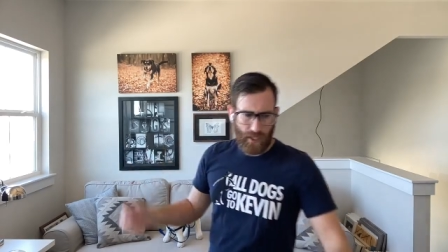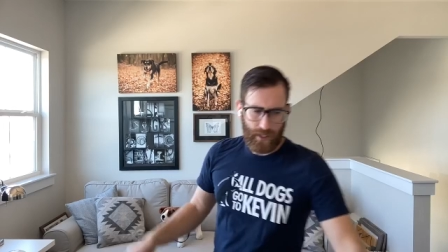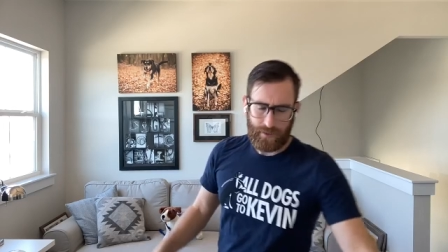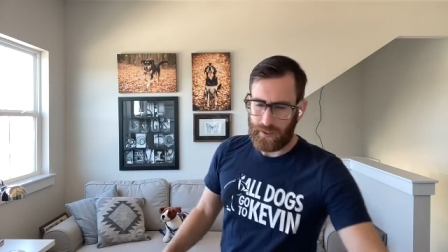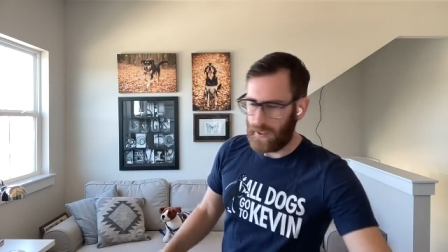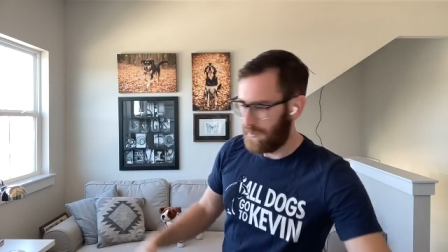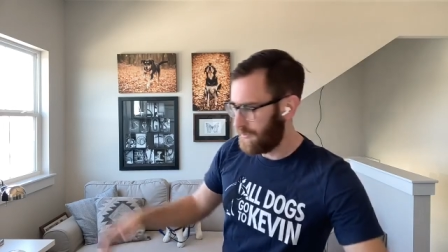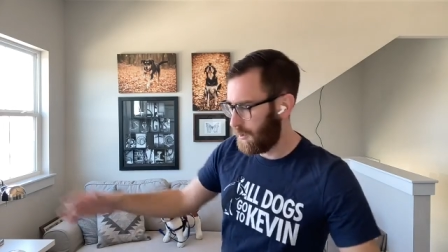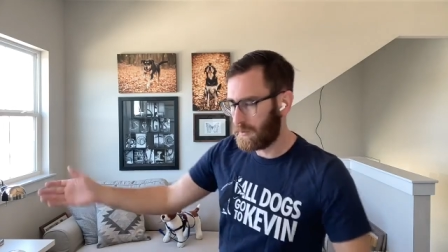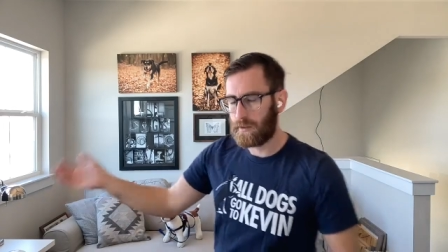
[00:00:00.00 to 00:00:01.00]
and
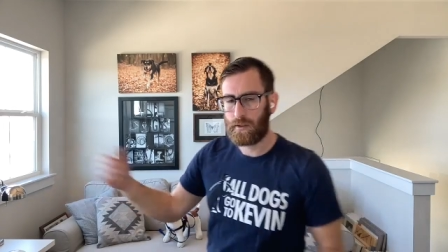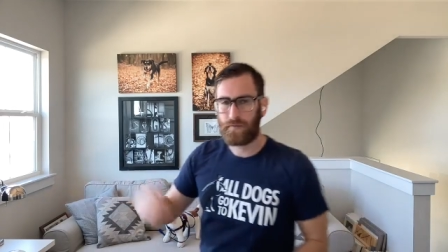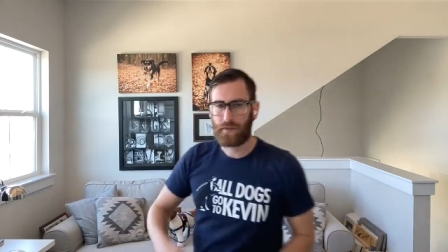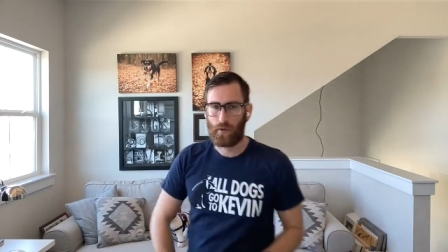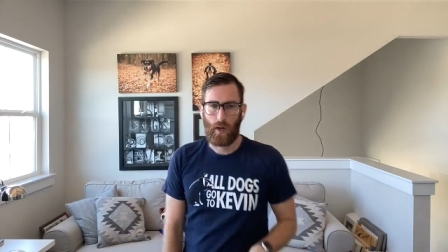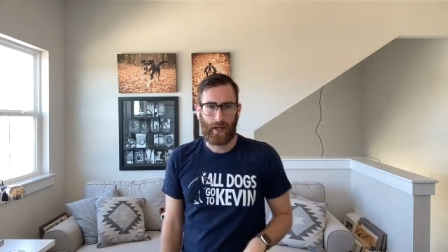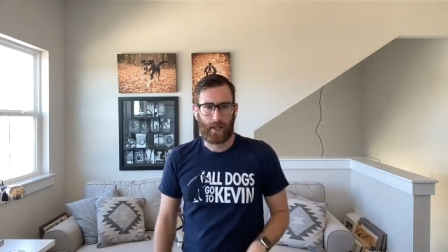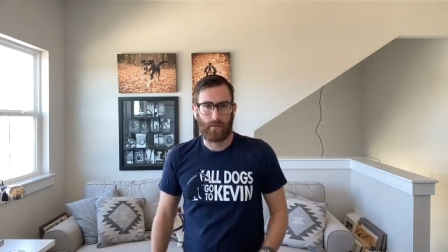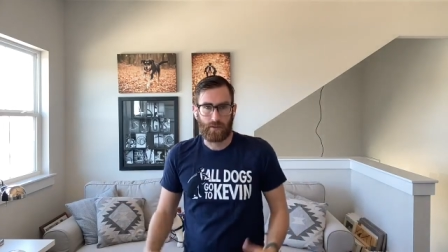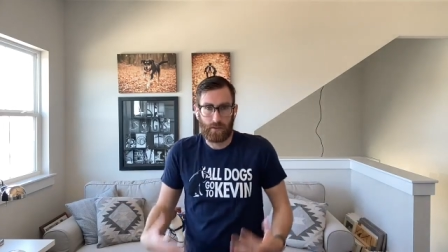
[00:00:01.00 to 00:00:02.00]
the dog looked over at the
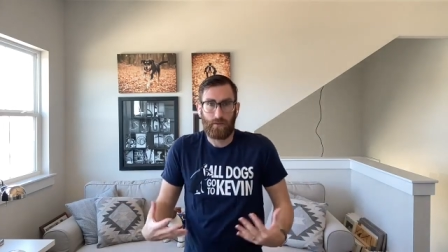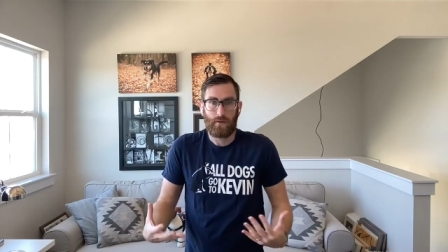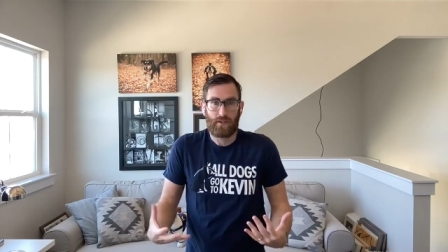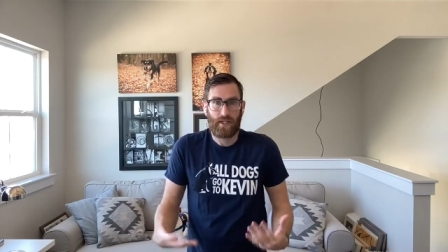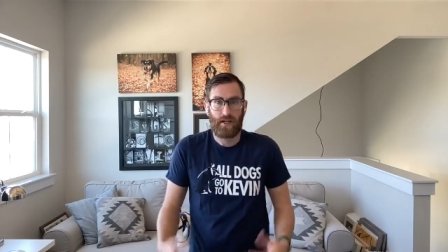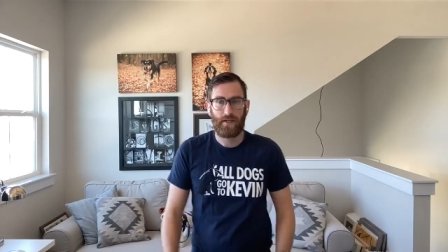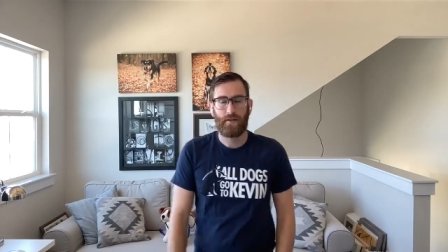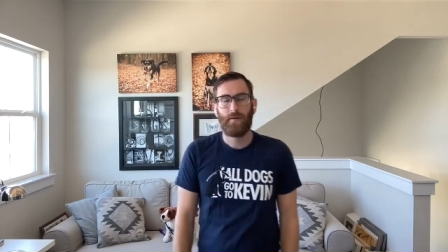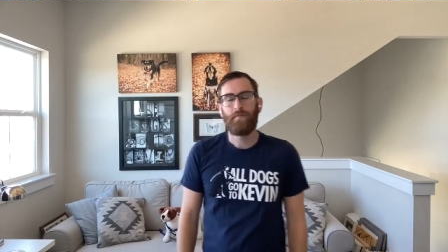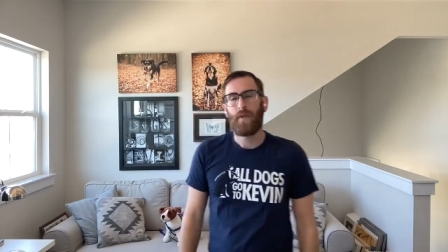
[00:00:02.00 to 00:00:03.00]
wagon, was a little
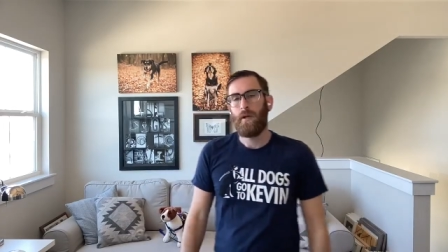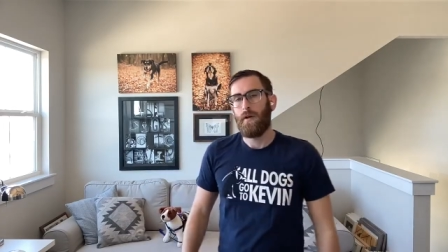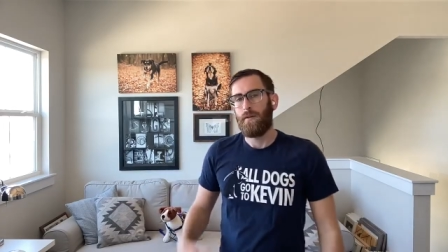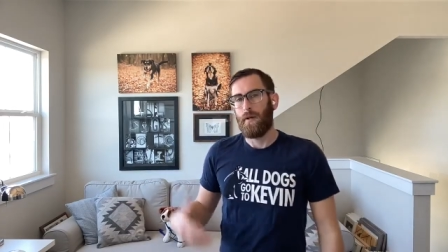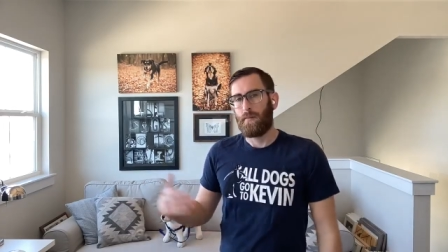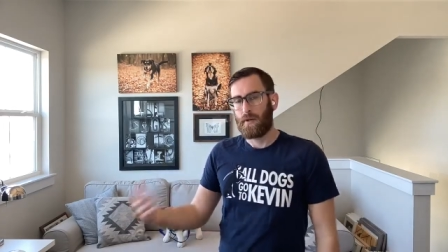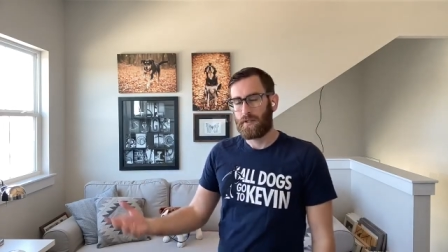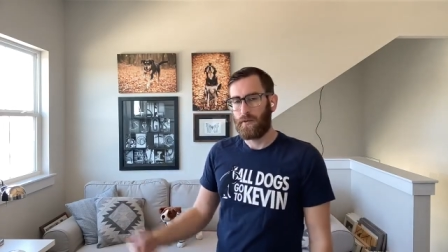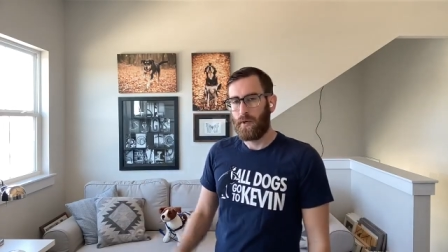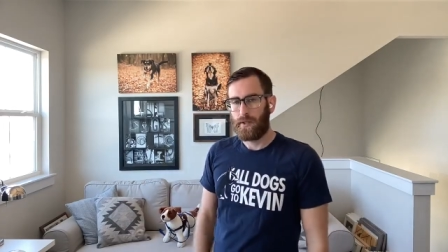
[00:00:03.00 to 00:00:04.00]
excited. The
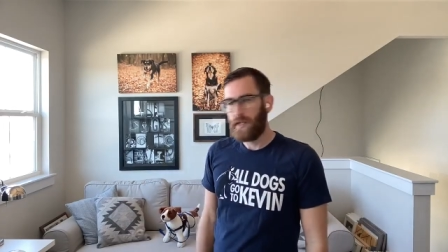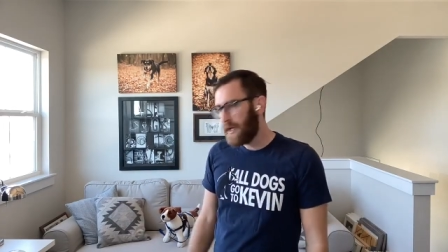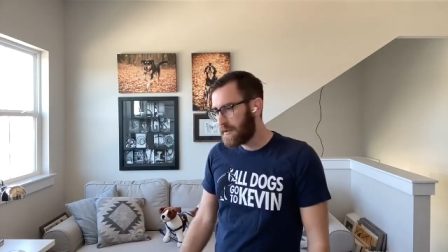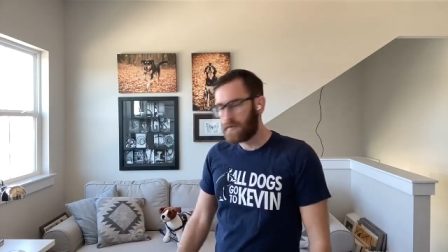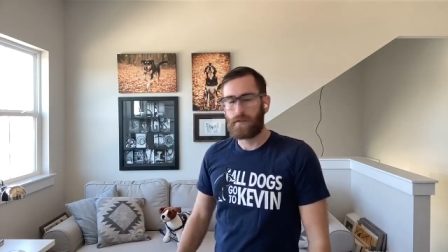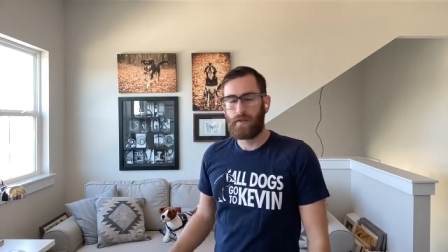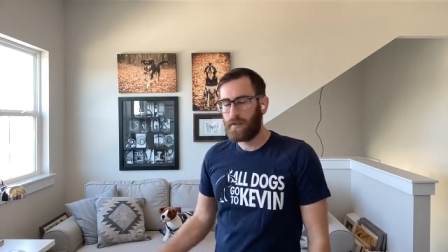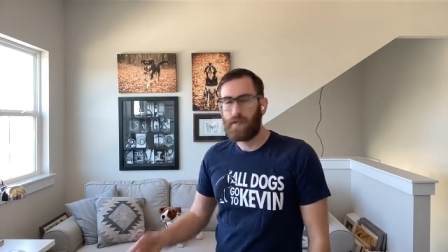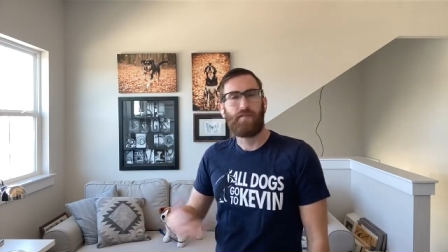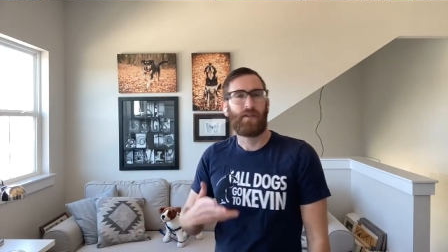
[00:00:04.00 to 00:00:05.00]
person went, Yes, or
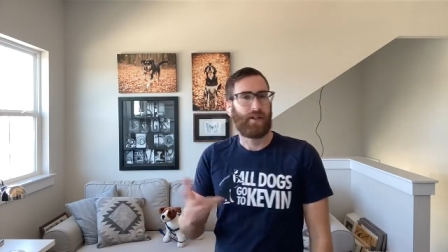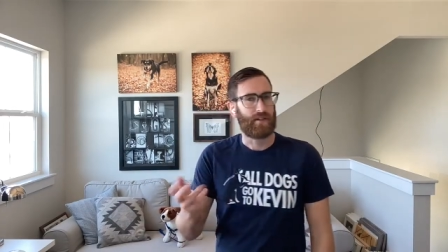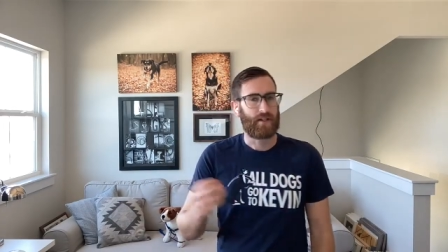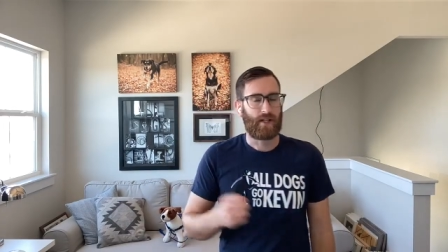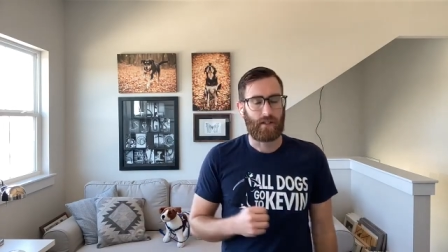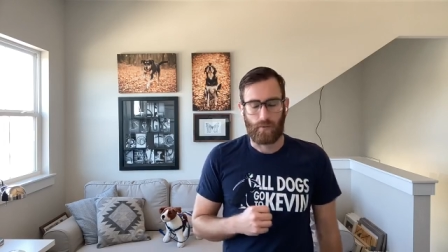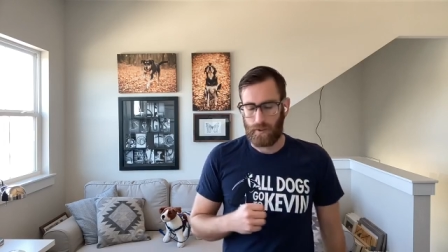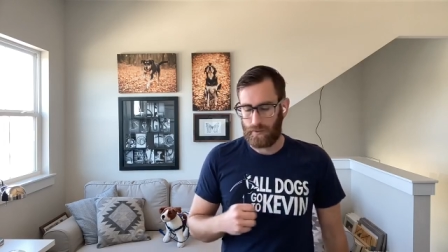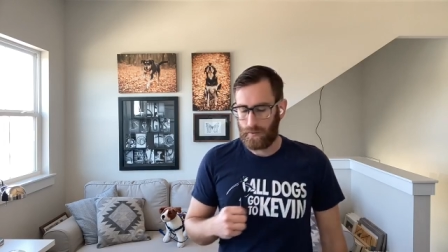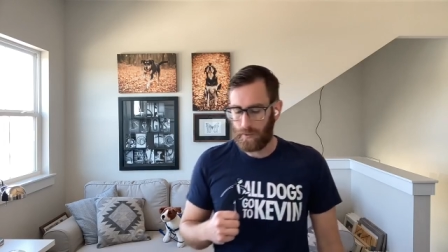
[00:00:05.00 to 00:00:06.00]
good. I forget exactly
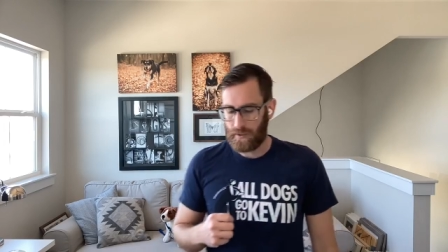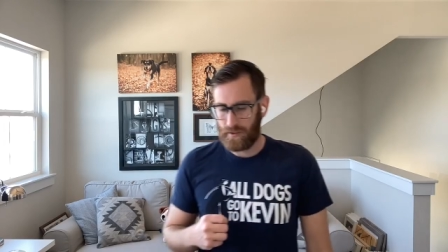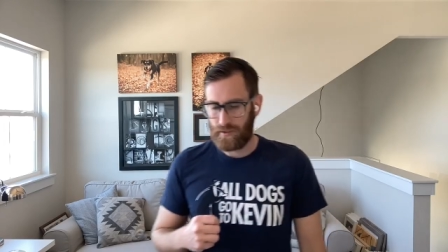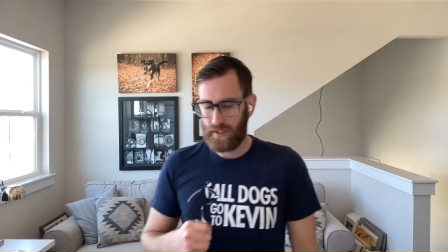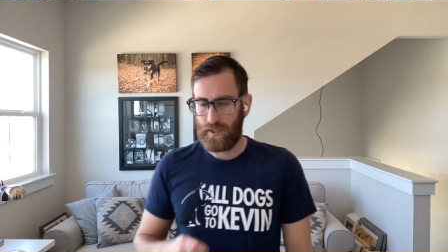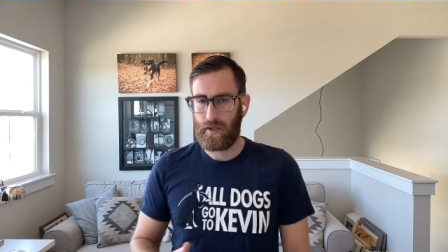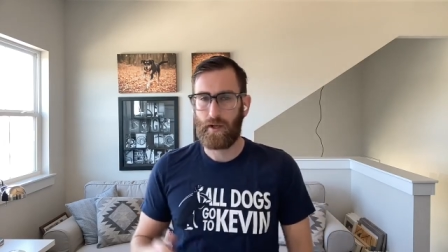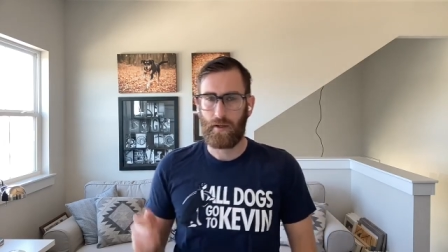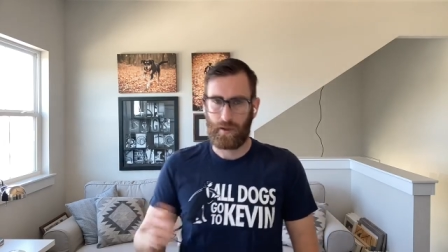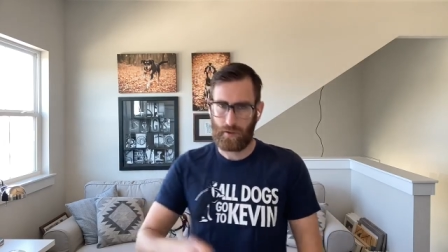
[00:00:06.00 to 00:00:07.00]
what the person had said.
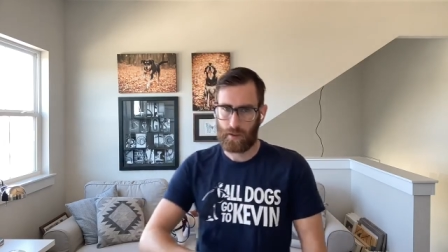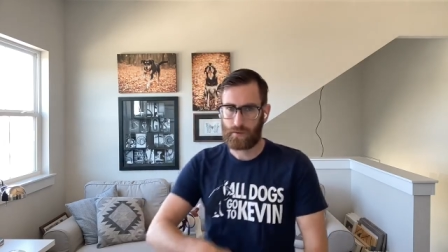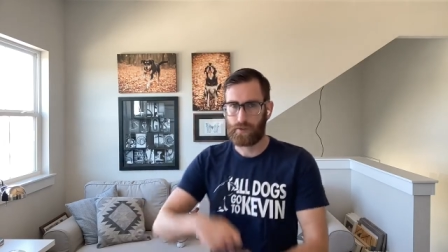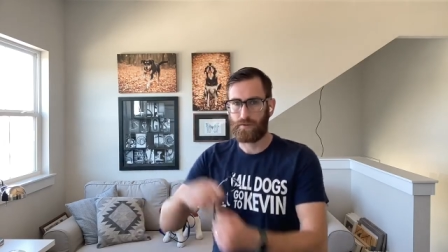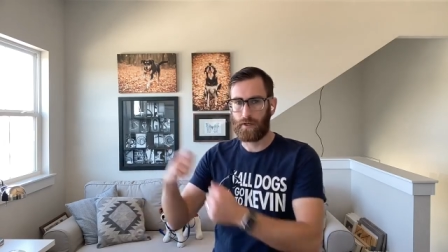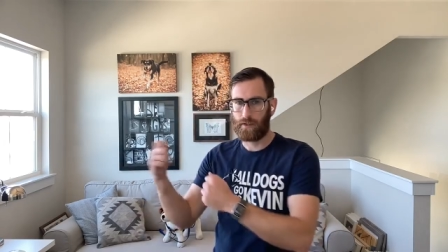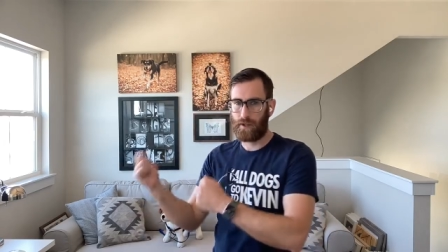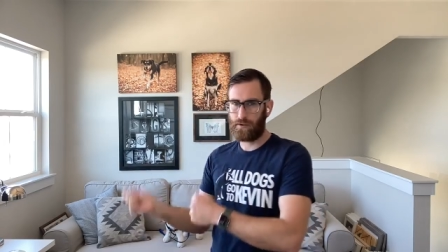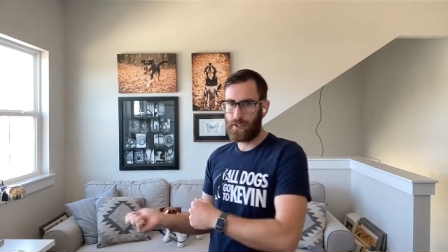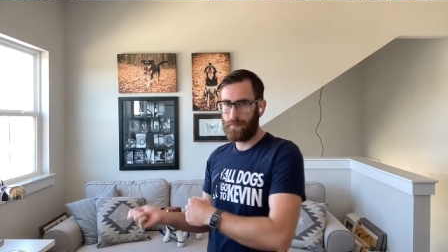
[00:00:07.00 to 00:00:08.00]
The dog turned around,
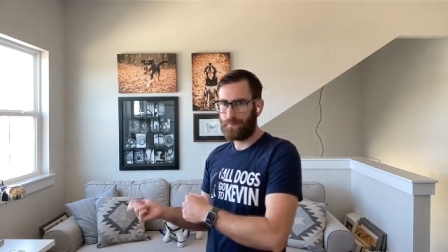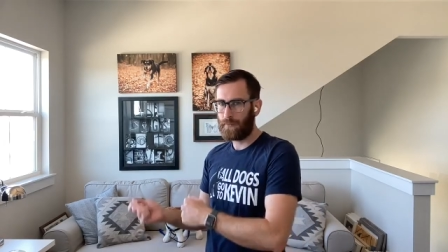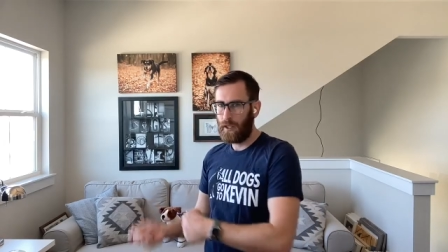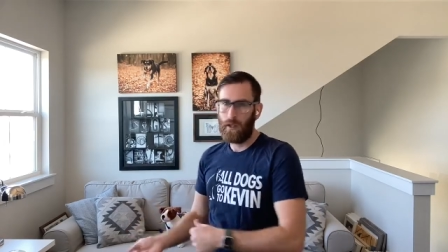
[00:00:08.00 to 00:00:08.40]
got a treat,